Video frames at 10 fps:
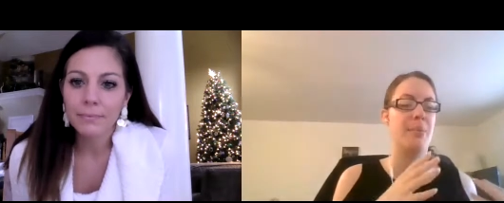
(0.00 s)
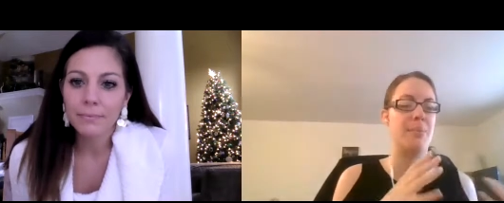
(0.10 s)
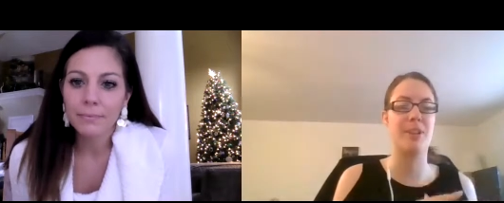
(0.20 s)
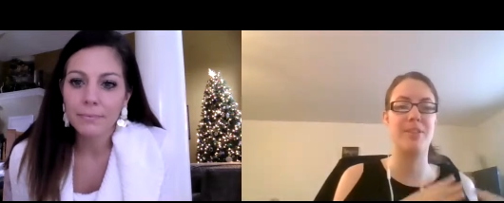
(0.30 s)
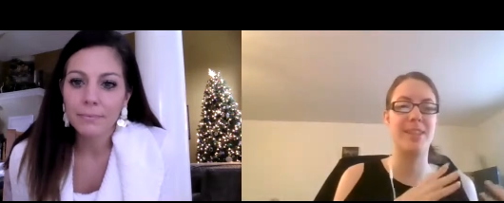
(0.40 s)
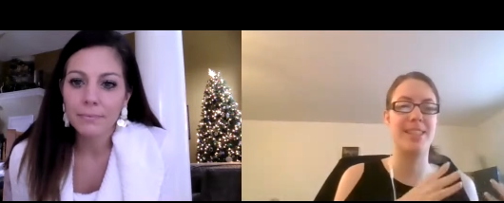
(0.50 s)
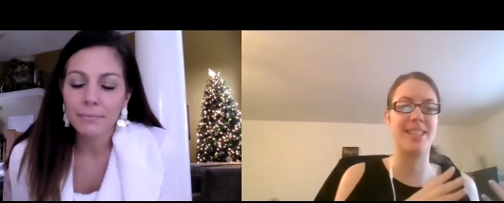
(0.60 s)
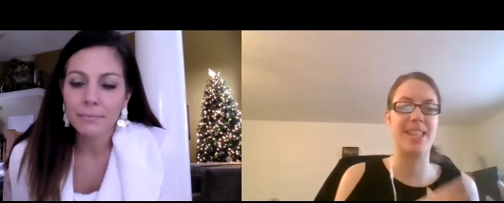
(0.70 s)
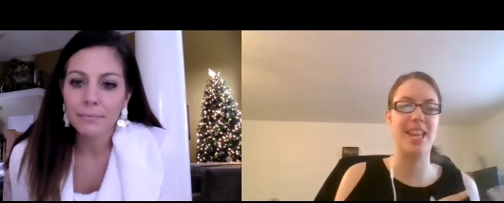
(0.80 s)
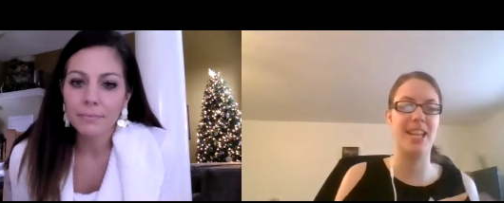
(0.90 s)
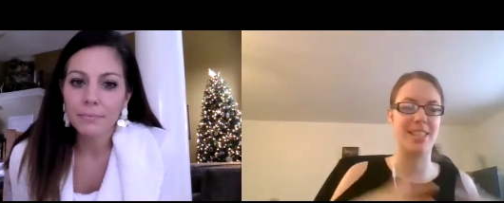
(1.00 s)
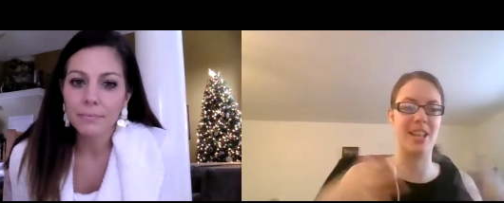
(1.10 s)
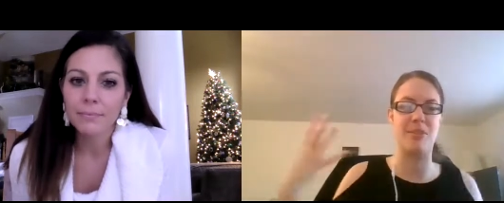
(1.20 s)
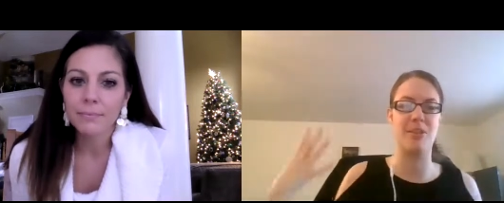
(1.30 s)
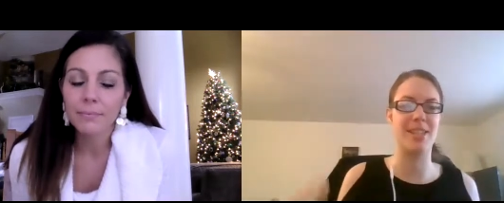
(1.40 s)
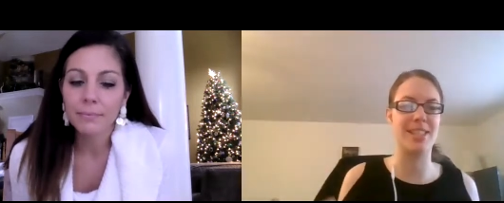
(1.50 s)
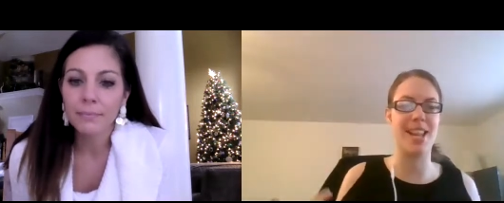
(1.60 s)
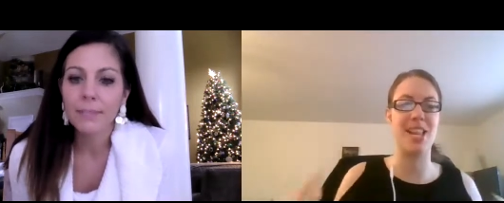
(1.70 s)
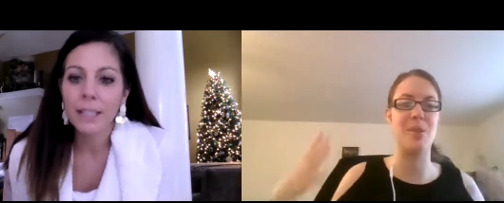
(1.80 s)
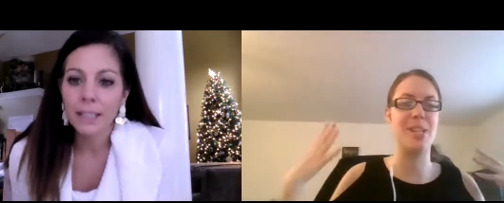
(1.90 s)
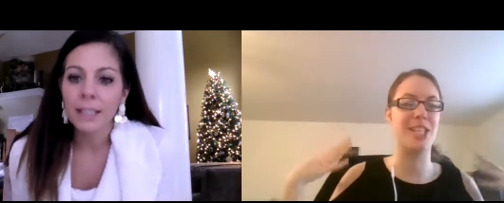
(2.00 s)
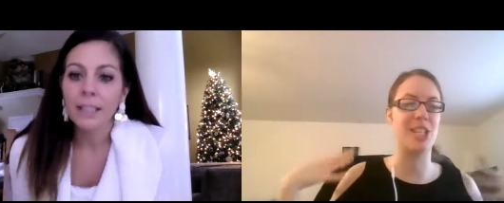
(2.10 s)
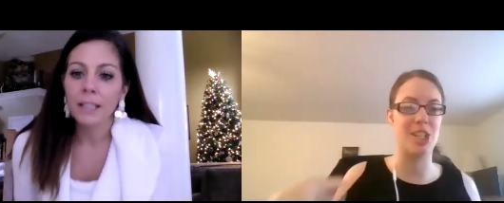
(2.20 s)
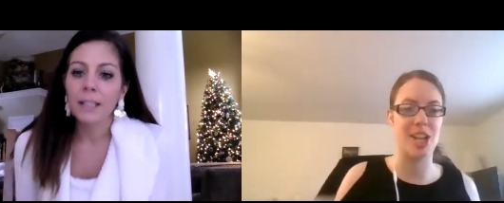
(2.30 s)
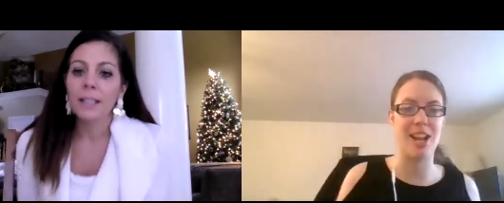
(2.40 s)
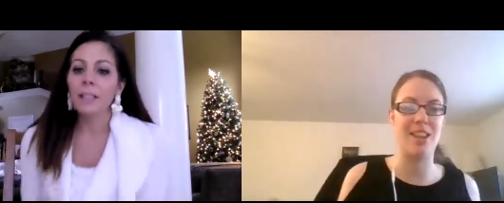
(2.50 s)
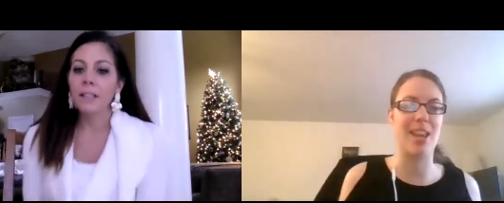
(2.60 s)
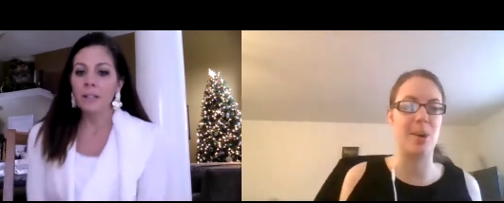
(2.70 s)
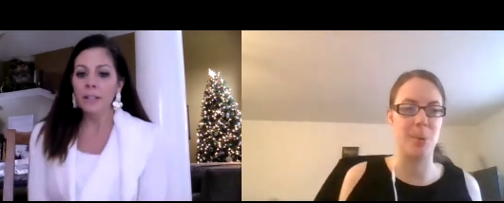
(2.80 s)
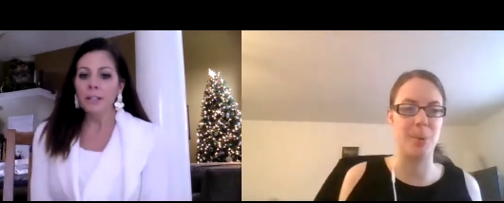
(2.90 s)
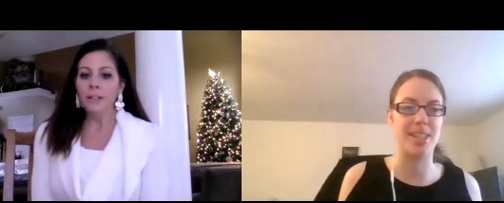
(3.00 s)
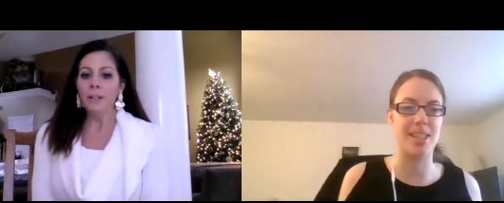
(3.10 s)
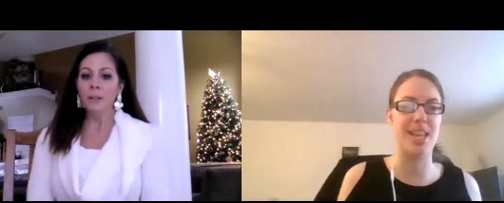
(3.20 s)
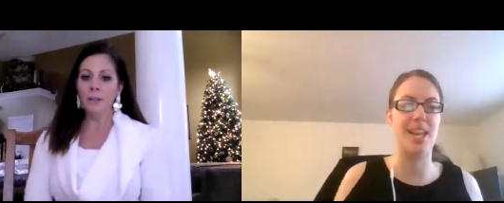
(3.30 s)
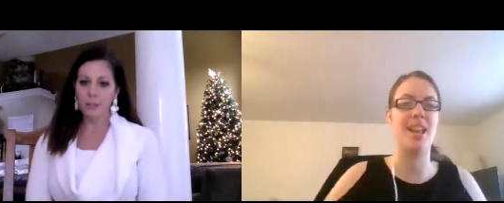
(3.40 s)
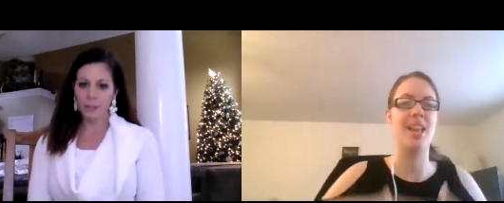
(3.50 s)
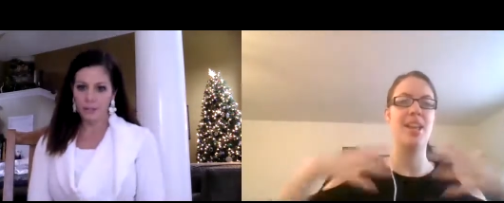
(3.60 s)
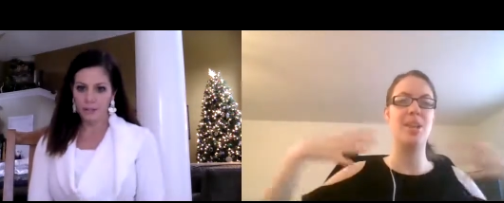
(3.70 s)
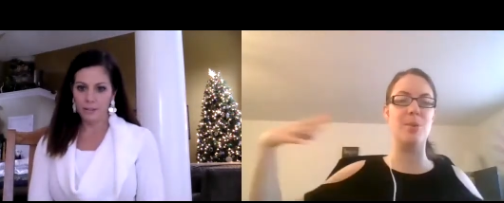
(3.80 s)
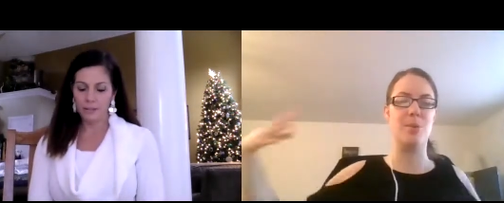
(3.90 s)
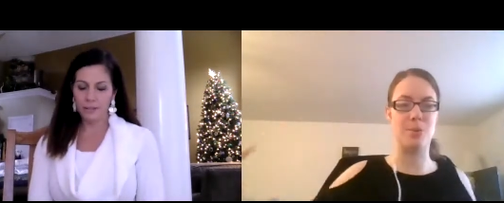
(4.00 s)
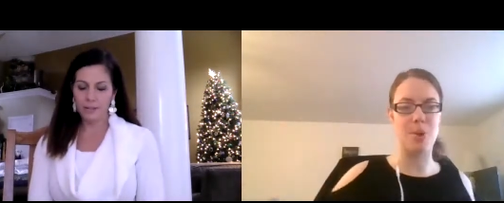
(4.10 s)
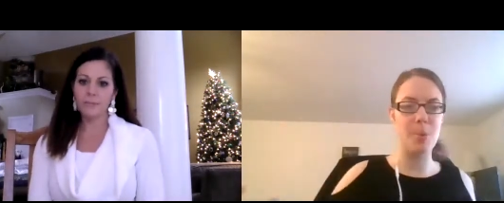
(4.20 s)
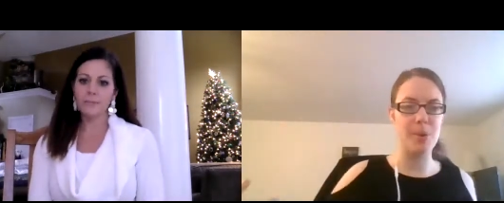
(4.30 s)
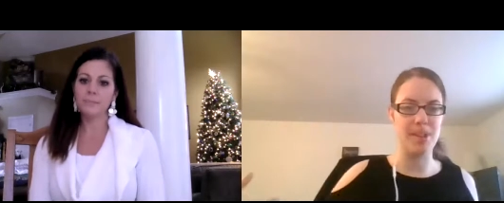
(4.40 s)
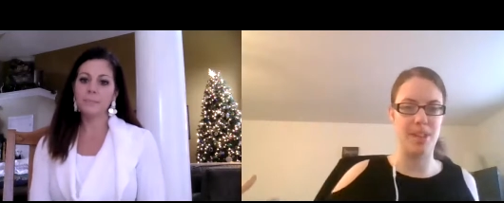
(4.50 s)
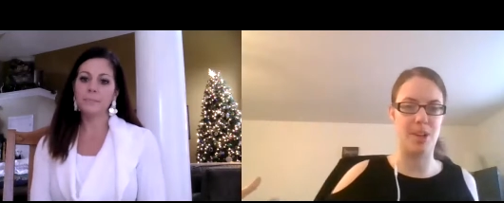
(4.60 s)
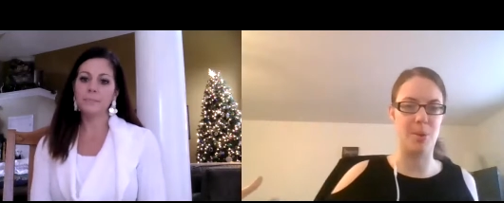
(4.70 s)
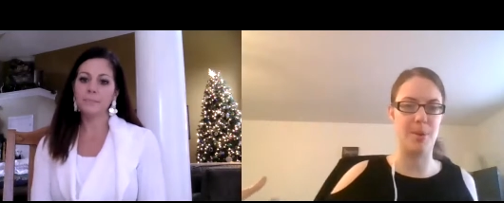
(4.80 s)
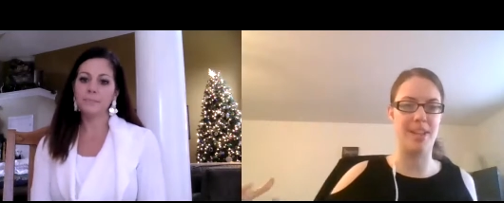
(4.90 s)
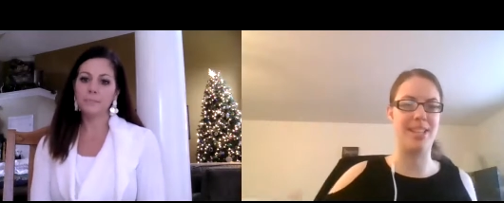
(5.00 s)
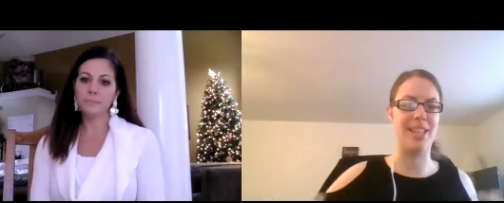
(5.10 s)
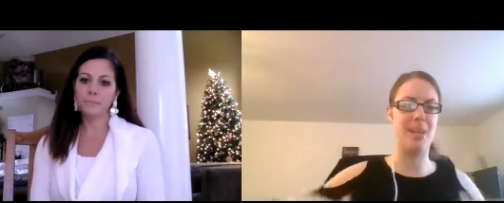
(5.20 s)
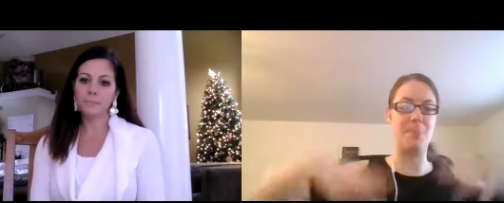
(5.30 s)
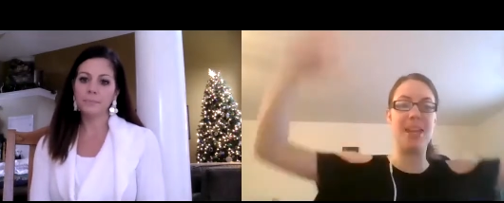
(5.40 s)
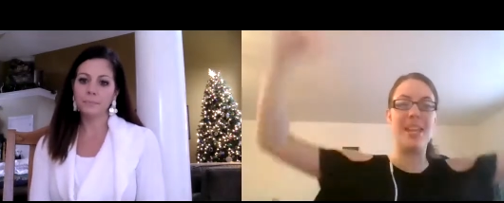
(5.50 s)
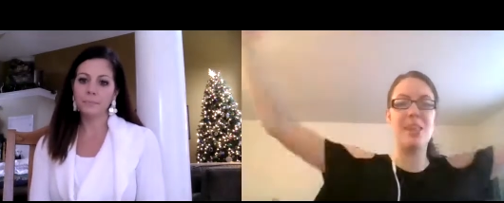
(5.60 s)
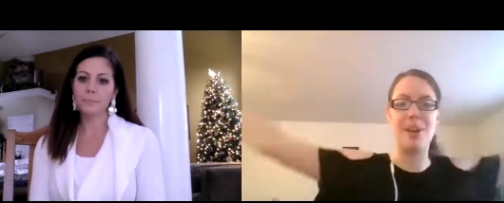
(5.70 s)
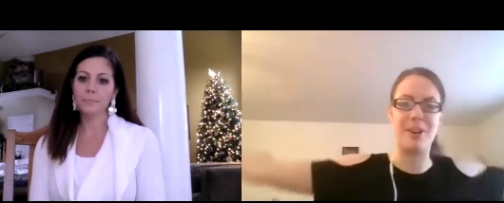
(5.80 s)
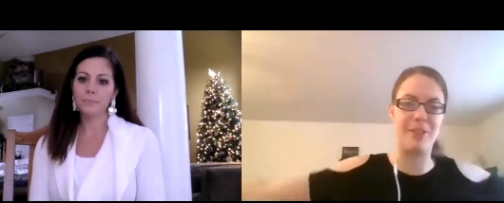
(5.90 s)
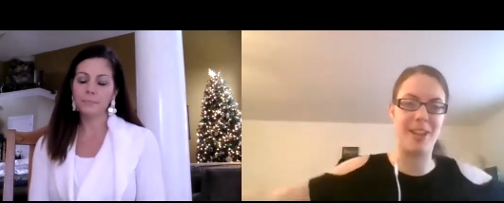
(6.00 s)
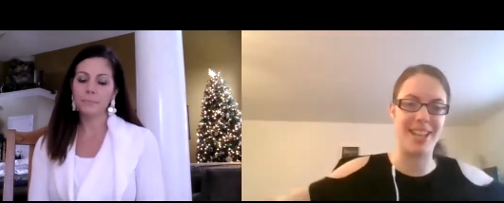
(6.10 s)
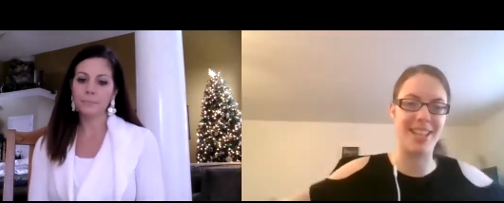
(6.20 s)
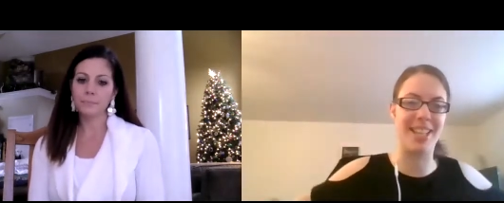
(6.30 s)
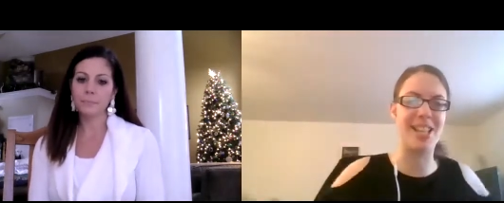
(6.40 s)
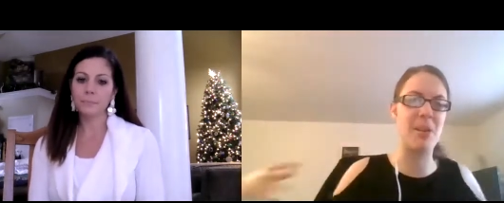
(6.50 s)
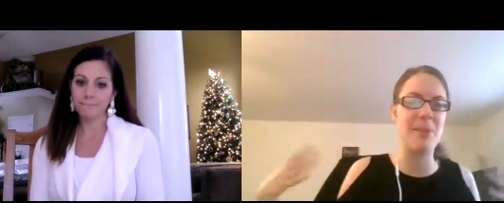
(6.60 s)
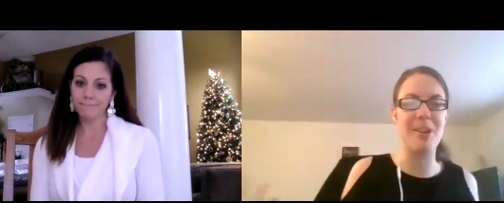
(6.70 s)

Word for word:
Speaker 1: previous skin it's like if you're a snake you need to shed that old skin to grow into the new one to like be the butterfly to like come